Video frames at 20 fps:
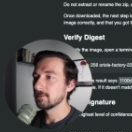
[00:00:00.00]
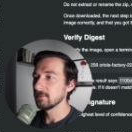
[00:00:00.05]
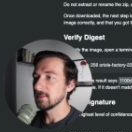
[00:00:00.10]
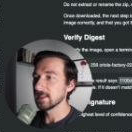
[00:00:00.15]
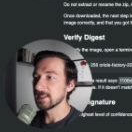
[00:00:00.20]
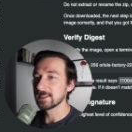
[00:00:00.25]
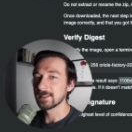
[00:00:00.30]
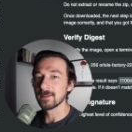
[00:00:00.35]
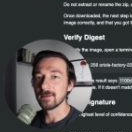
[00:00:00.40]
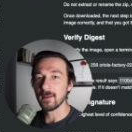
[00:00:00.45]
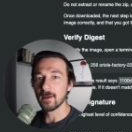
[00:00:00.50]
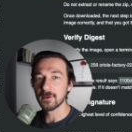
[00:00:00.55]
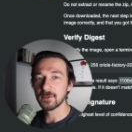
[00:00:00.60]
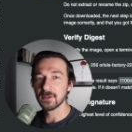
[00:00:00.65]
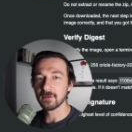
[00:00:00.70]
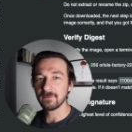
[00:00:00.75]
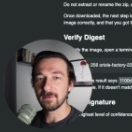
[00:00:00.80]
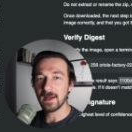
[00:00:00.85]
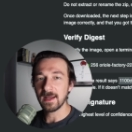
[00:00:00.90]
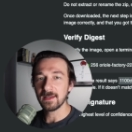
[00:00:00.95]
This is a
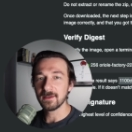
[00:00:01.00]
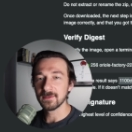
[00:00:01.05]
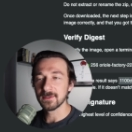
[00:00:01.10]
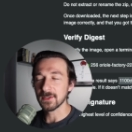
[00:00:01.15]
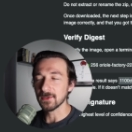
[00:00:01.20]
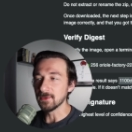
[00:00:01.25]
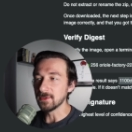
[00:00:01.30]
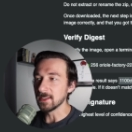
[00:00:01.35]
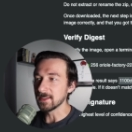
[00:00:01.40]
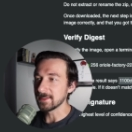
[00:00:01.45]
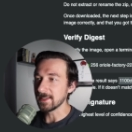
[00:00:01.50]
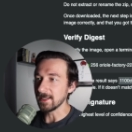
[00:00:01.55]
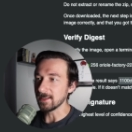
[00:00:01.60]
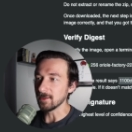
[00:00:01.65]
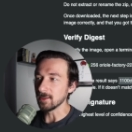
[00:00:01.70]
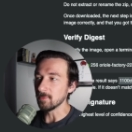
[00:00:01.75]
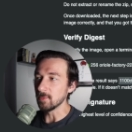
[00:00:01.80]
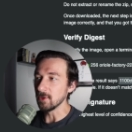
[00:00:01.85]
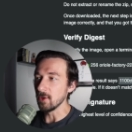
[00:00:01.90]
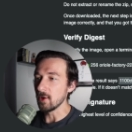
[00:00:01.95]
larger file, so it does take a
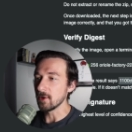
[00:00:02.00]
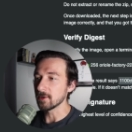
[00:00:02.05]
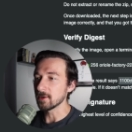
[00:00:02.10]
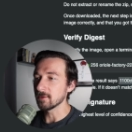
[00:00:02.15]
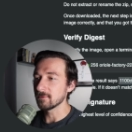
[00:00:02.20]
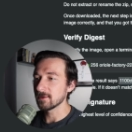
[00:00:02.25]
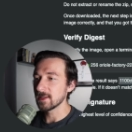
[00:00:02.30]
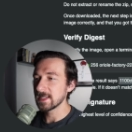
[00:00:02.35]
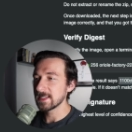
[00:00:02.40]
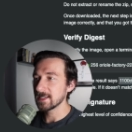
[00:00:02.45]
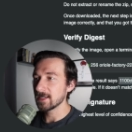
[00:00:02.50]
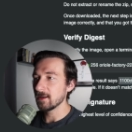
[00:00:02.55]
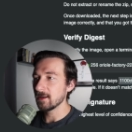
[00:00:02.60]
little bit longer for that to